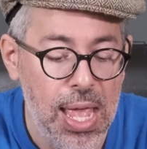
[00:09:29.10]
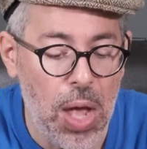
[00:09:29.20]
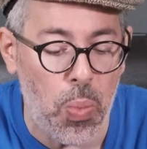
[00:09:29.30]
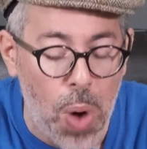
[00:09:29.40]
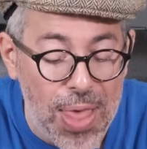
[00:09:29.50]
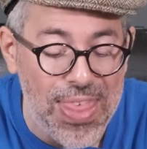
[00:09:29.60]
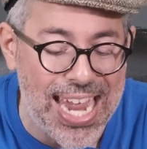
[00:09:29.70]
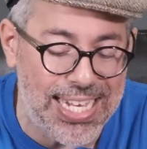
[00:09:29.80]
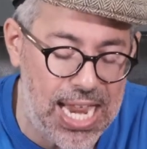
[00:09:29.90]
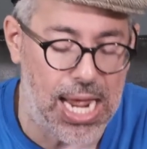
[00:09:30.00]
and what they
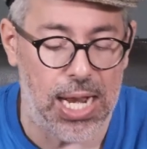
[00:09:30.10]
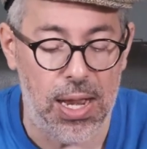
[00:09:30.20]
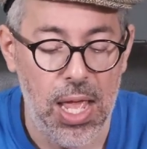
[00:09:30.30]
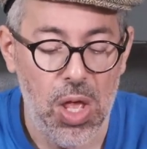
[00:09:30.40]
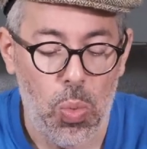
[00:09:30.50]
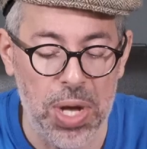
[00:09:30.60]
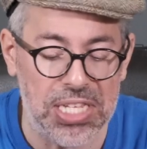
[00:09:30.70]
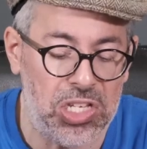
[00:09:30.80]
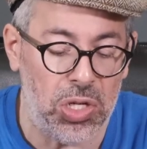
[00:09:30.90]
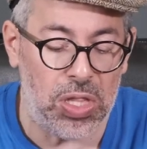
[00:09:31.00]
did was
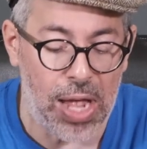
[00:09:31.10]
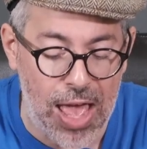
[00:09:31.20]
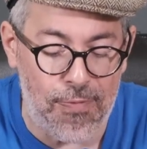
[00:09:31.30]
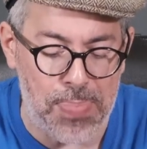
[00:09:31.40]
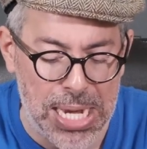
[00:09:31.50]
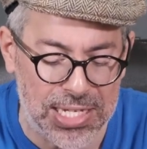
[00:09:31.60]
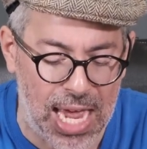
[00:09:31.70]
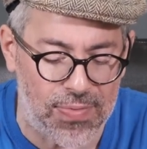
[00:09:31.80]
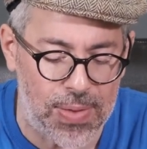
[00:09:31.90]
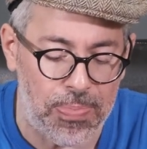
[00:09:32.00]
they took their
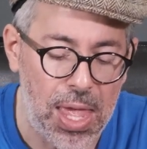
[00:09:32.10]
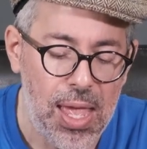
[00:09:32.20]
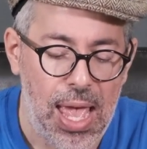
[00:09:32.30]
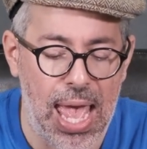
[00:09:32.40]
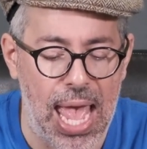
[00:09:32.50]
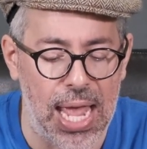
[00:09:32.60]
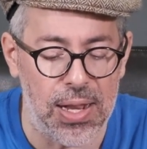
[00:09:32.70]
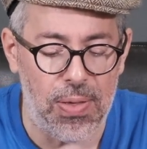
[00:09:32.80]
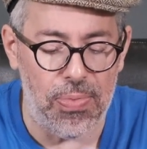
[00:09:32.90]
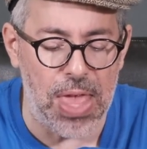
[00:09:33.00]
FP7
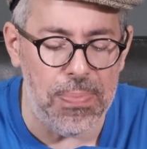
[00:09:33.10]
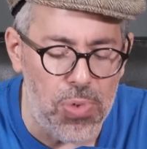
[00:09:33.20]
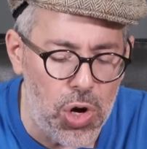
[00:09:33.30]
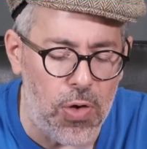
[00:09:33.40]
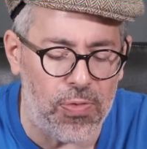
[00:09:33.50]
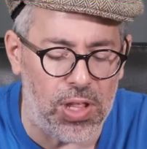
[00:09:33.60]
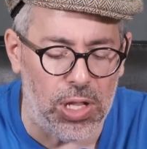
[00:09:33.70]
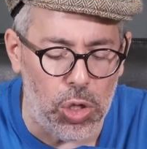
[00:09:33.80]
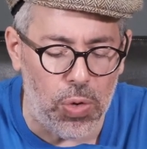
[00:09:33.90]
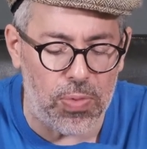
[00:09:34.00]
and they moved
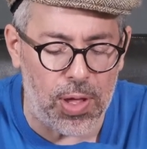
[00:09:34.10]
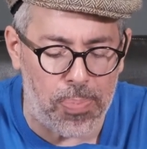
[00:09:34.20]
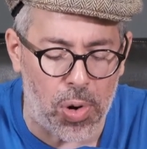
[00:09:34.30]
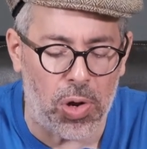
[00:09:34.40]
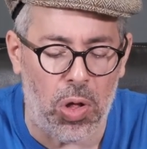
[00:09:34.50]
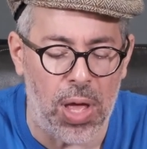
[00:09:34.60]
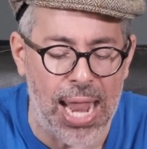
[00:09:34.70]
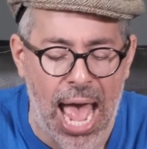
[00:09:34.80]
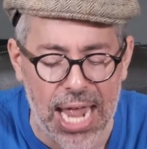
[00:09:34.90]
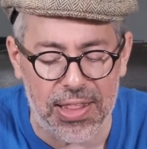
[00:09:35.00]
the porthole and
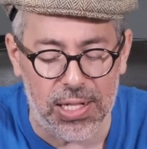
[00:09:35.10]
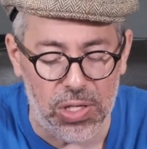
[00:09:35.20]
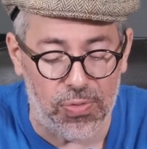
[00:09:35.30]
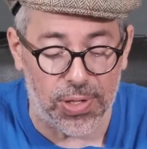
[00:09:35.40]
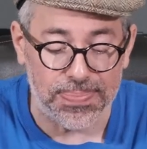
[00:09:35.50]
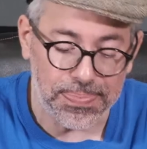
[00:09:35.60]
added the louver.